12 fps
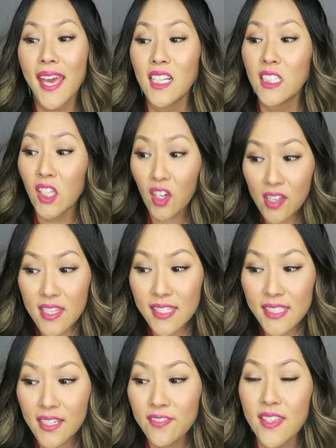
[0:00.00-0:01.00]
and a lot of the
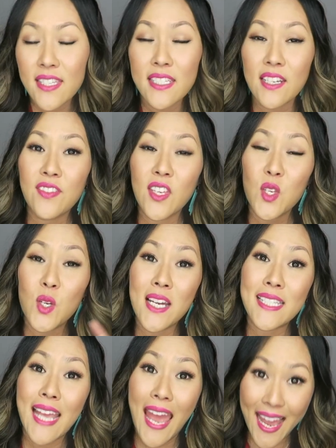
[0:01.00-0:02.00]
stuff is stuff that you
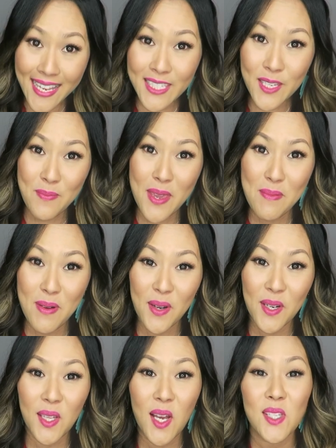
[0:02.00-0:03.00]
guys ask me
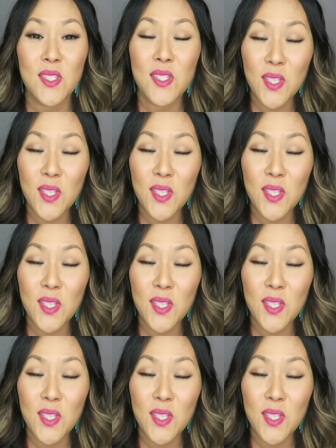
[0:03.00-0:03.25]
about a lot.